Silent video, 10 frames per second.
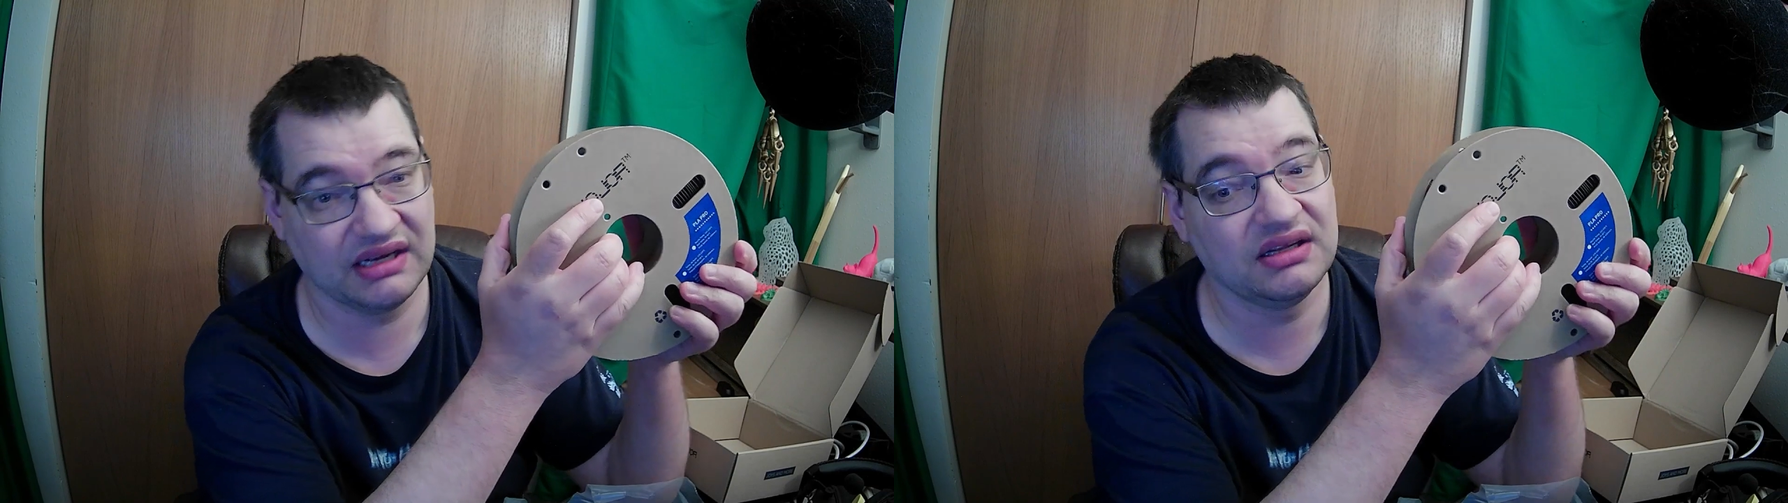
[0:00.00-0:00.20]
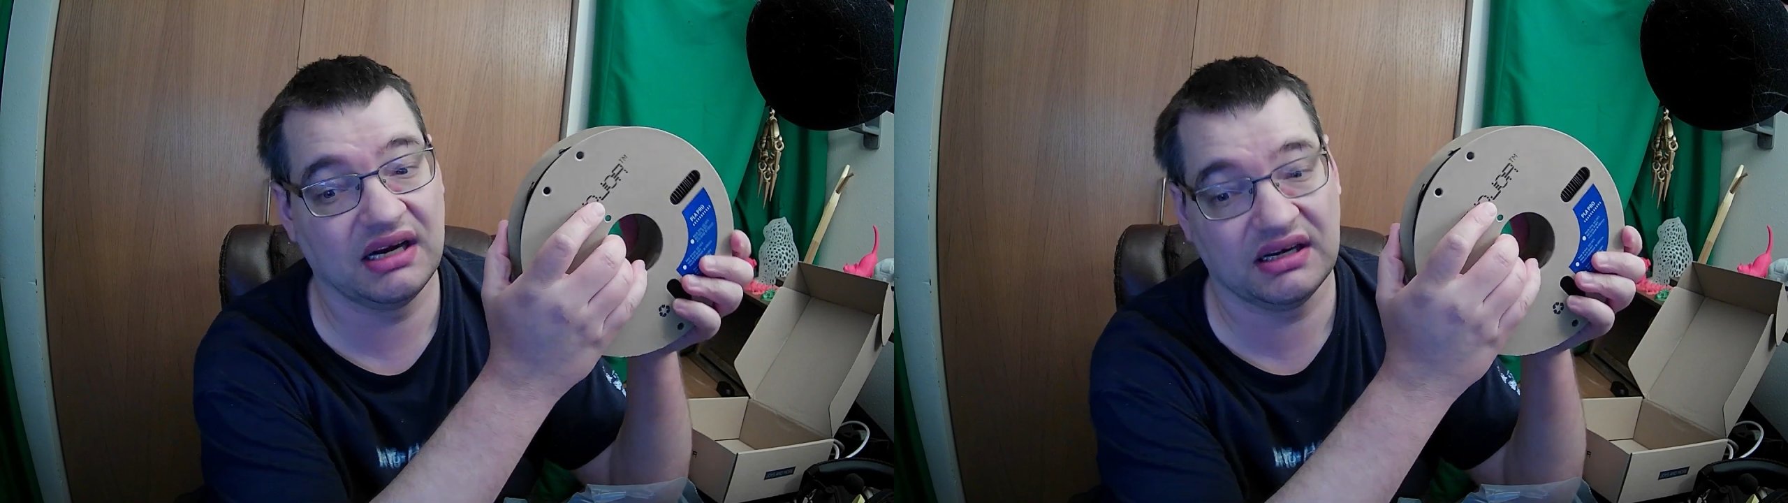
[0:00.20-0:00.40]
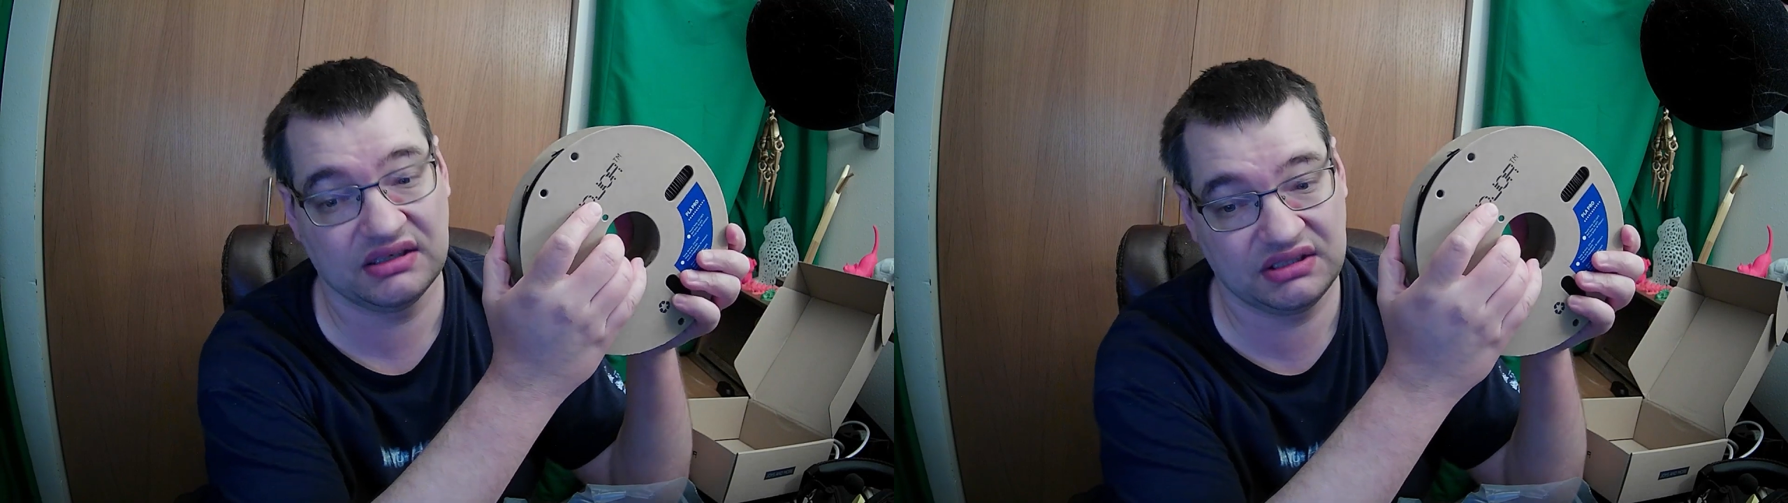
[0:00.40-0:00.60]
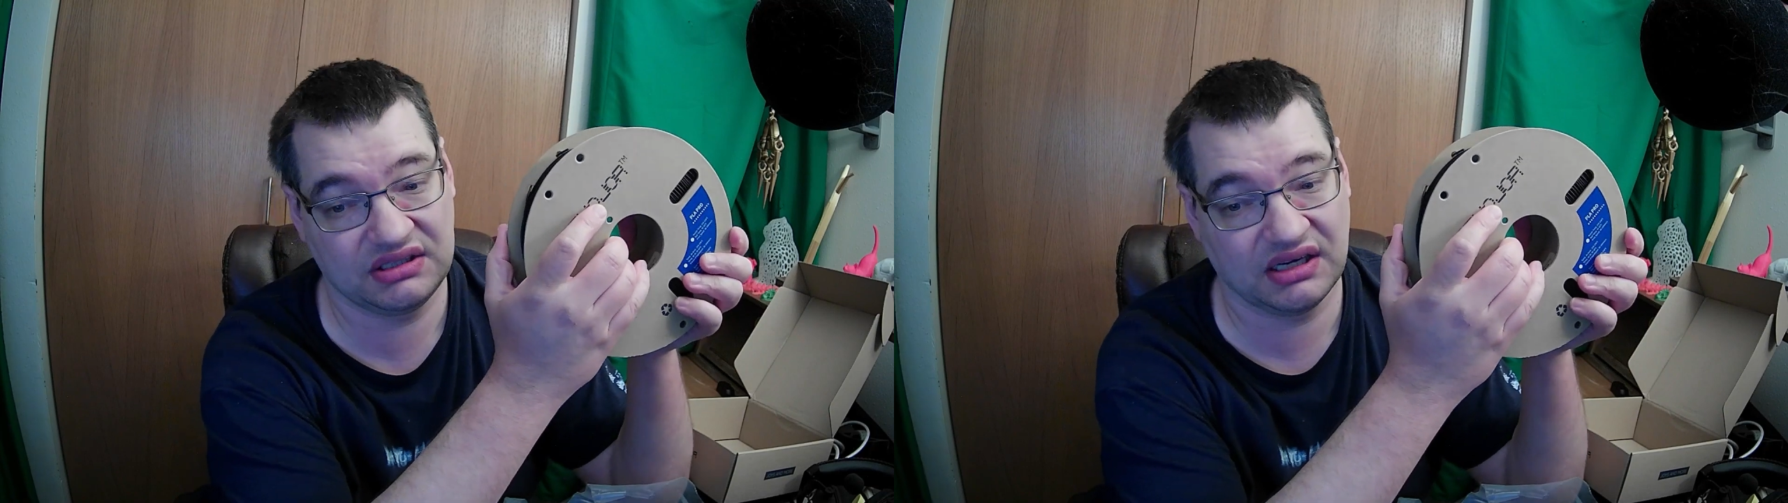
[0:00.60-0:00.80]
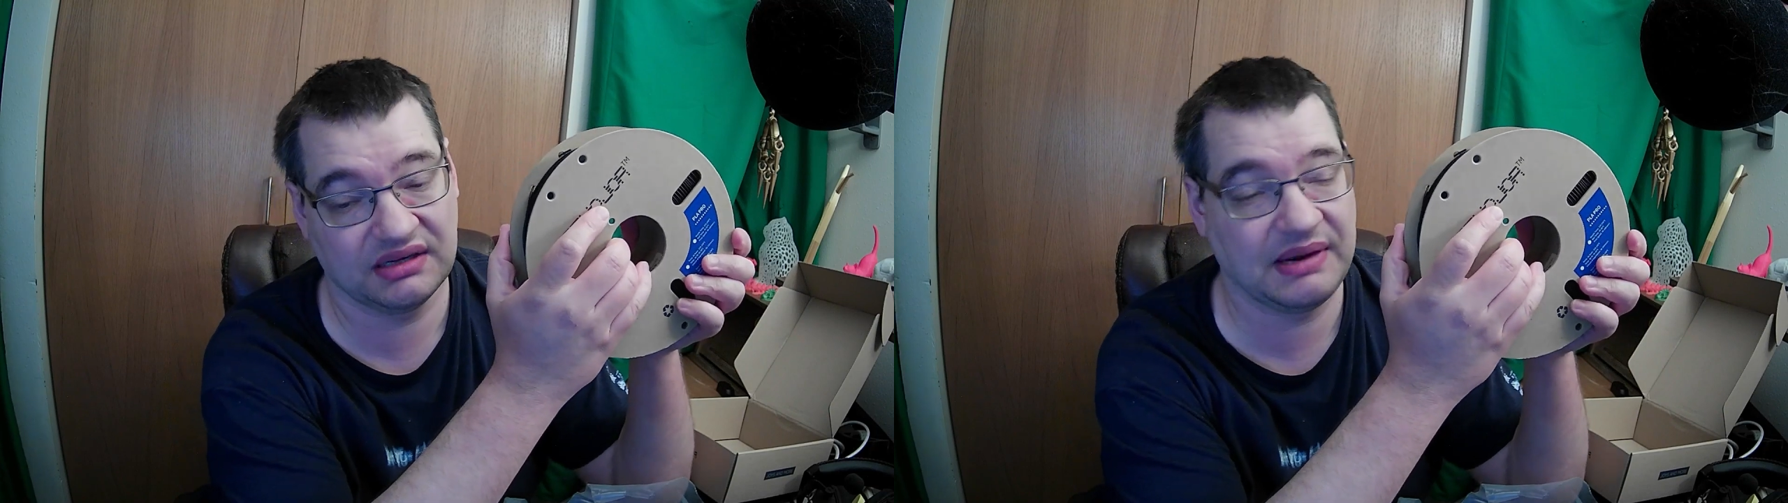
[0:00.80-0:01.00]
large
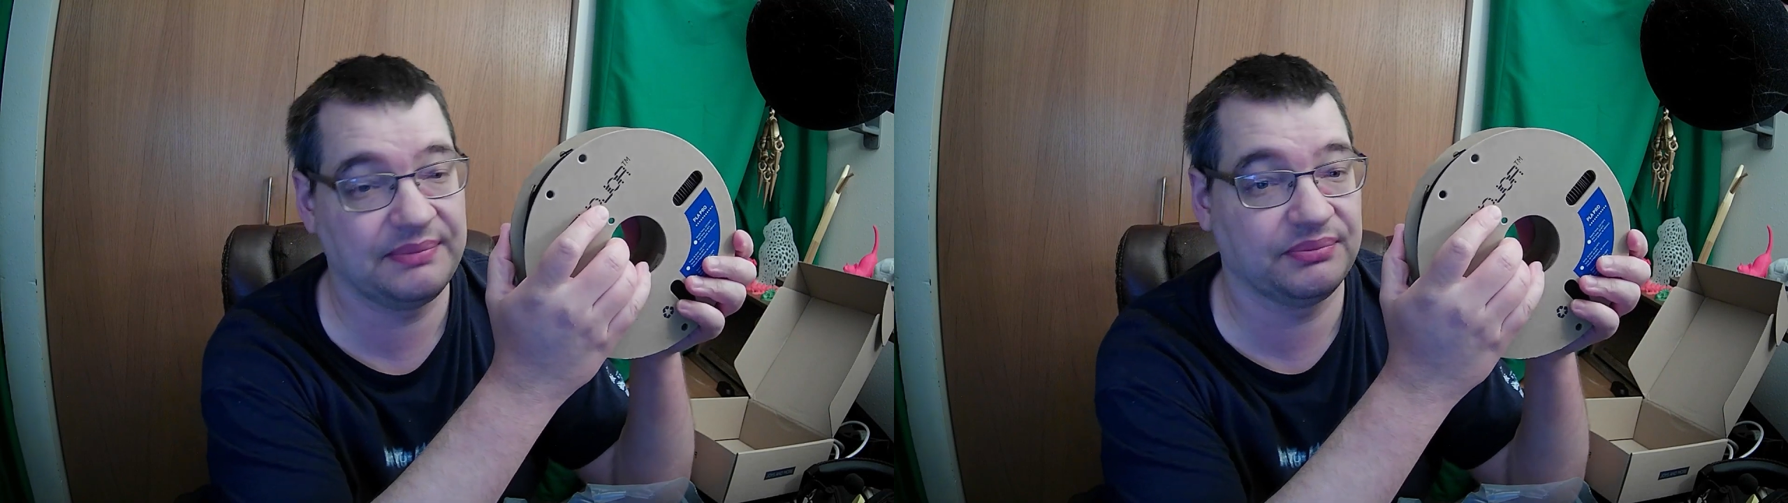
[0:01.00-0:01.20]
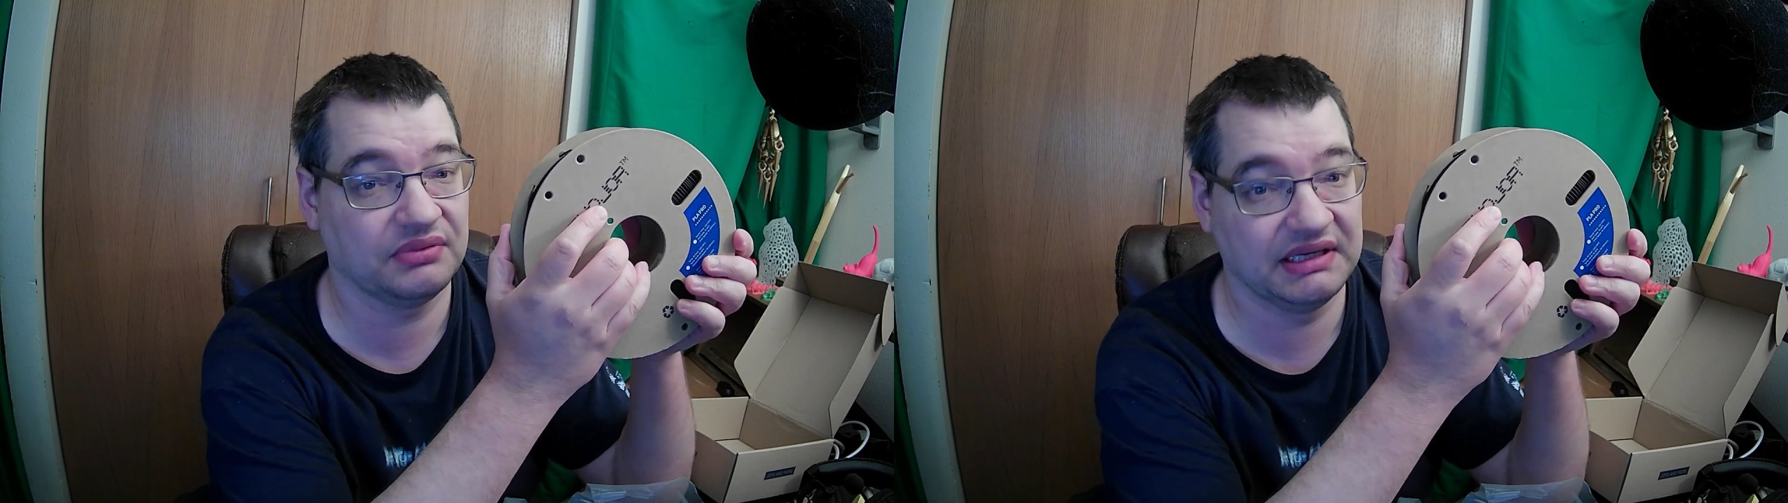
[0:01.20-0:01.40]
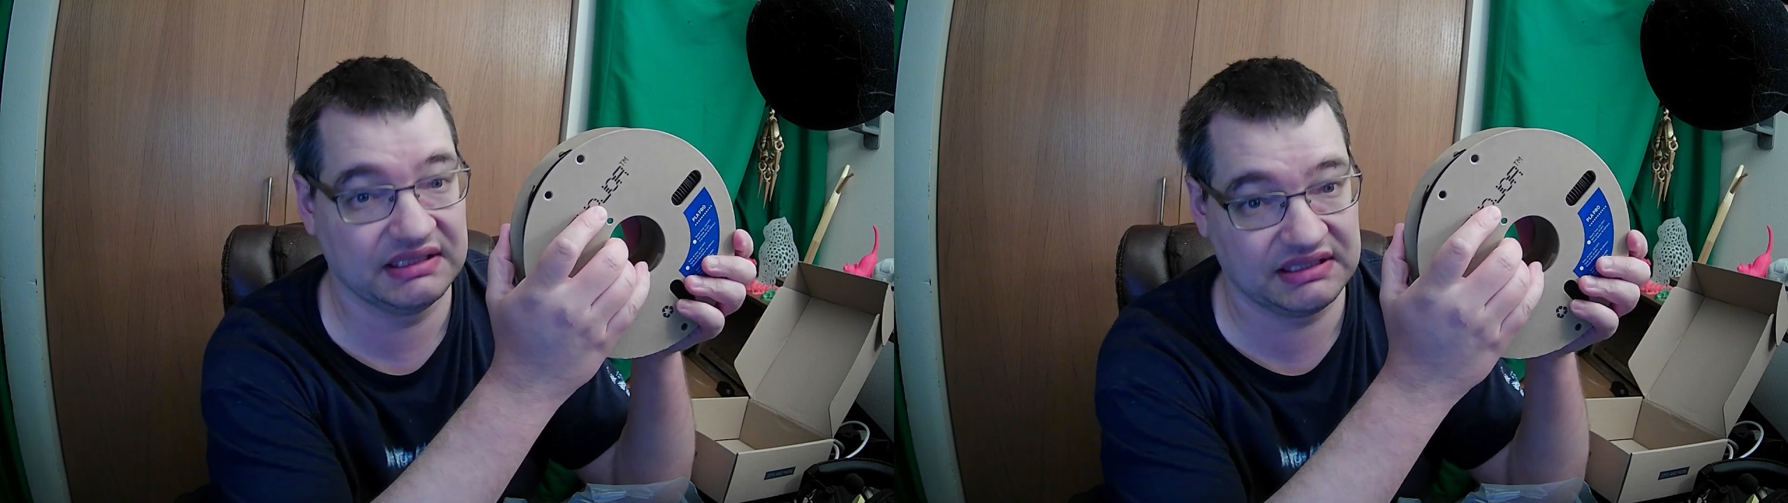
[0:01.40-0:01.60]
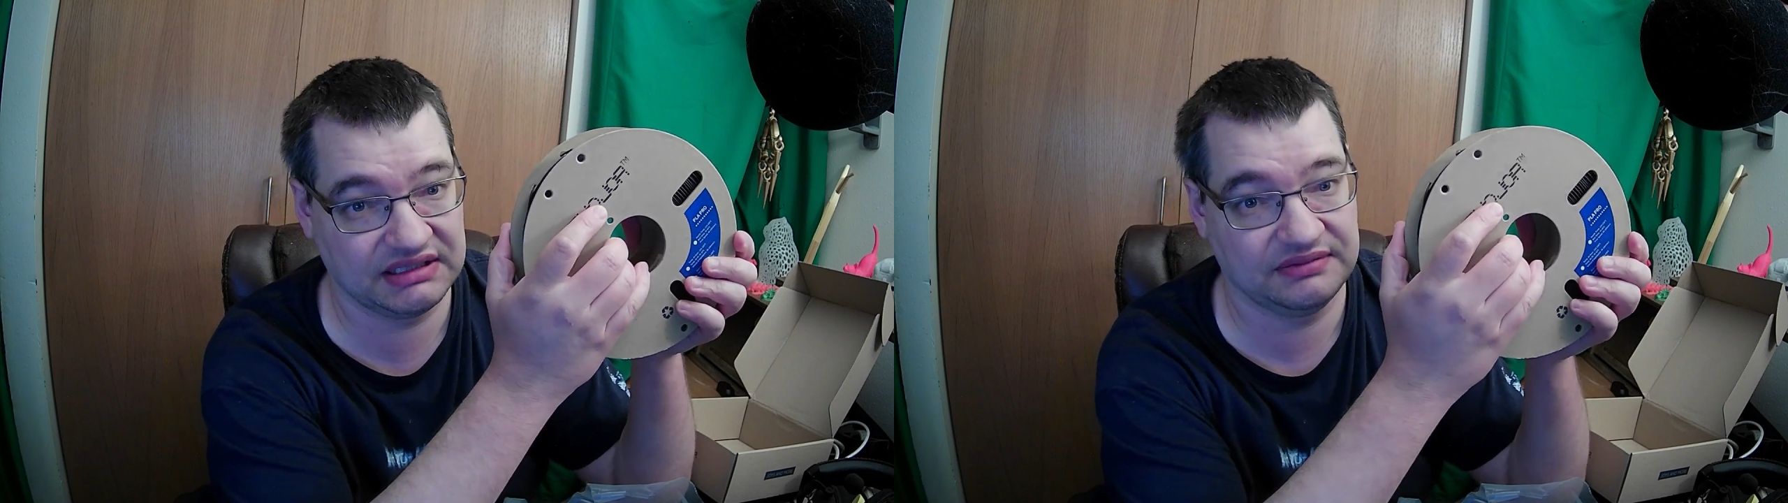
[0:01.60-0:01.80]
chunk of my prints.